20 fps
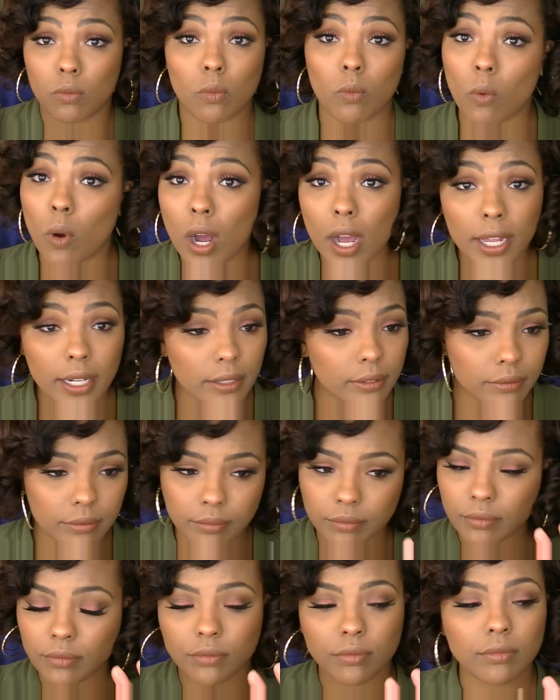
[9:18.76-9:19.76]
1,
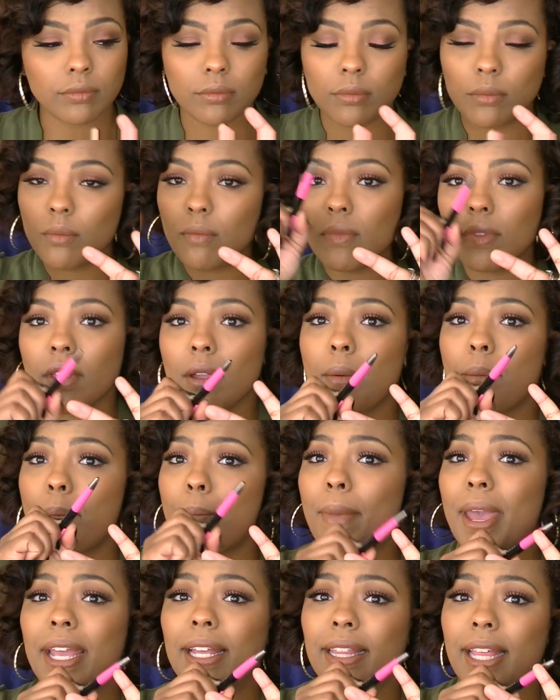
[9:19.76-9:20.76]

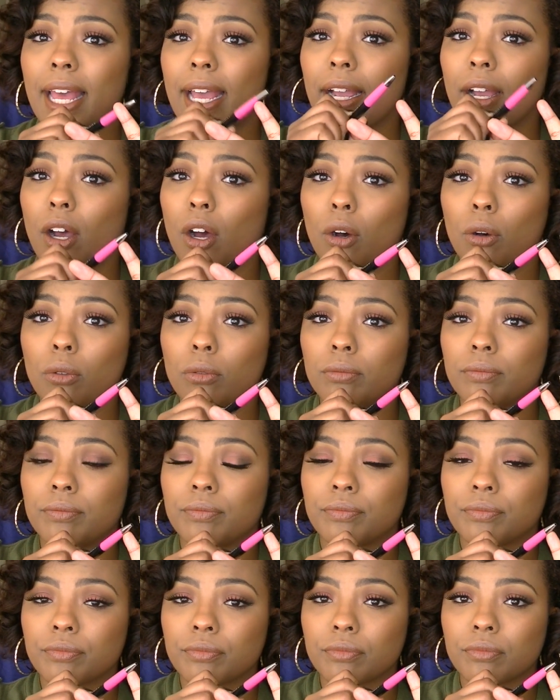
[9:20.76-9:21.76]
make that goal.
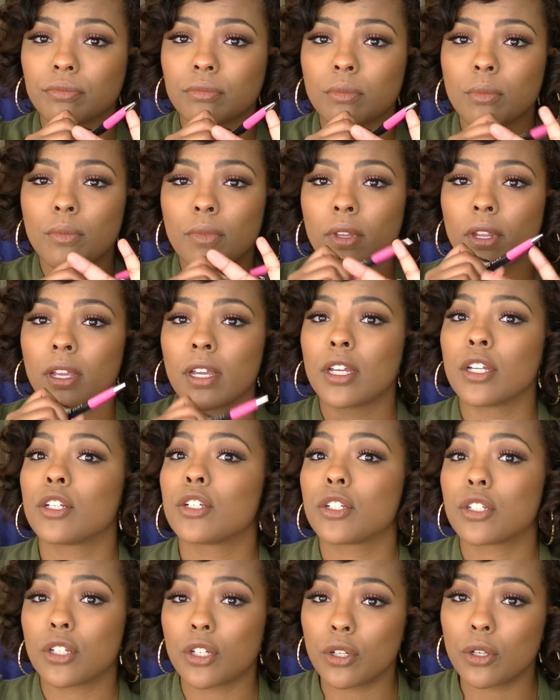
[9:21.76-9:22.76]

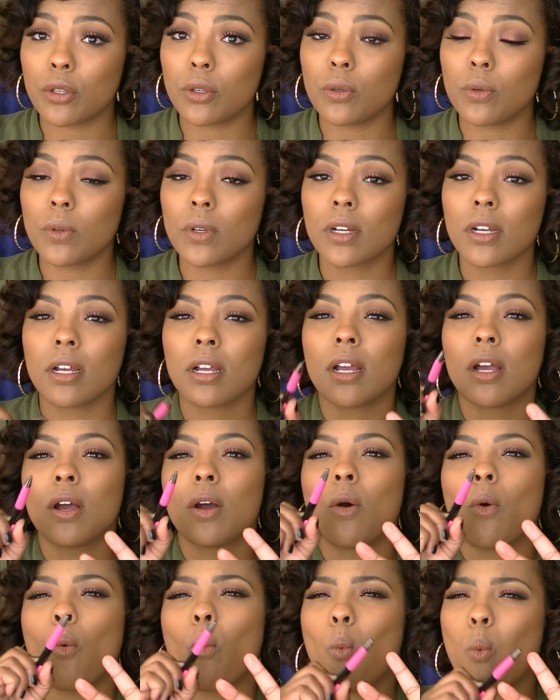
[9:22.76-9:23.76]
2,
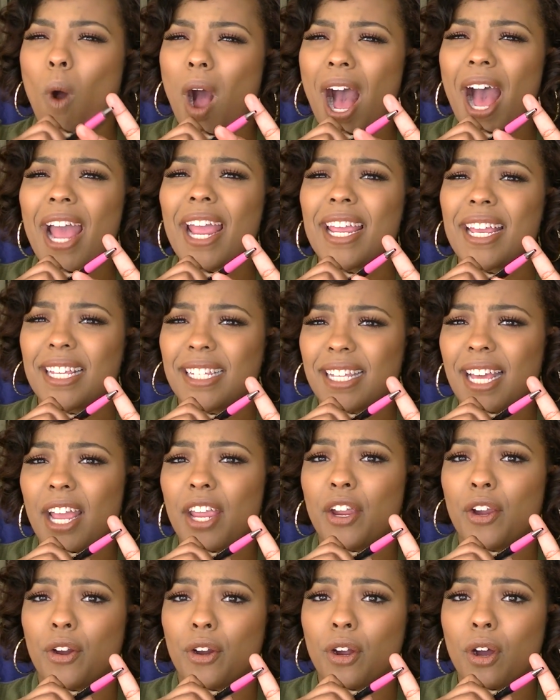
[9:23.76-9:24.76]
why is that
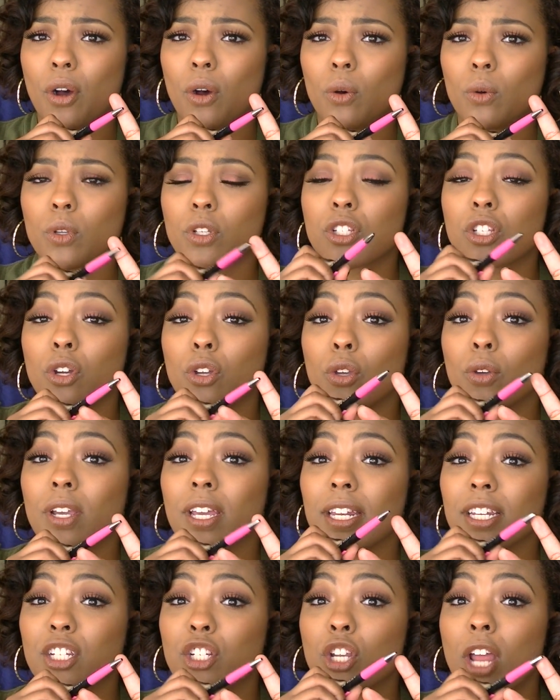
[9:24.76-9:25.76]
your goal? So you
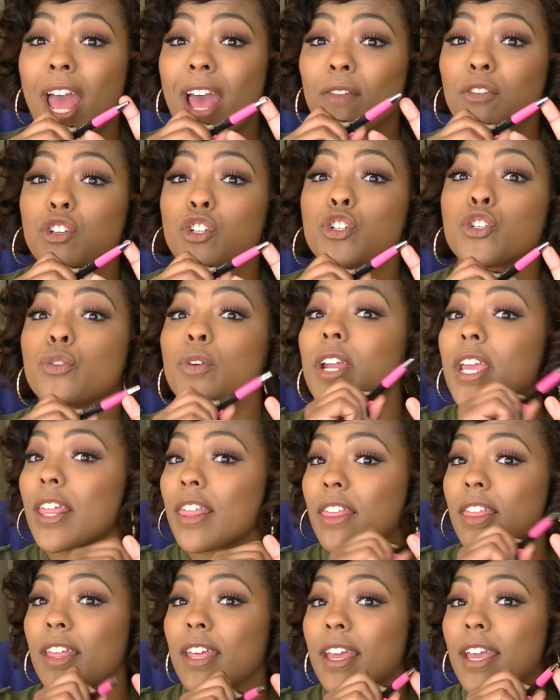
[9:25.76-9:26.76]
can have
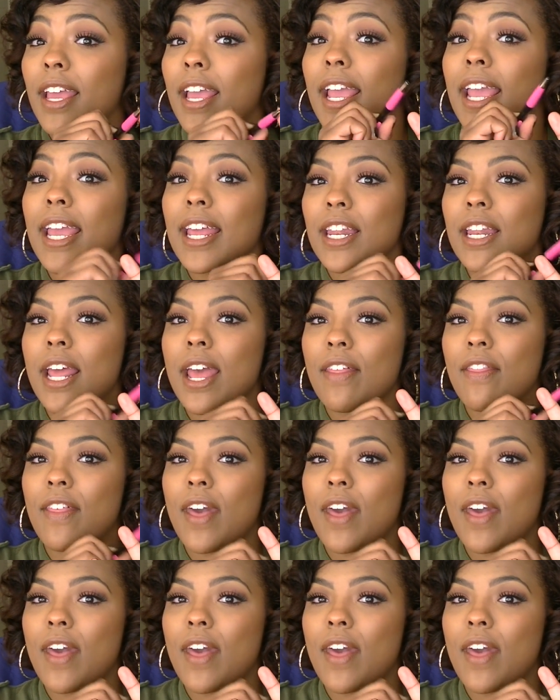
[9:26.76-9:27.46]
strength in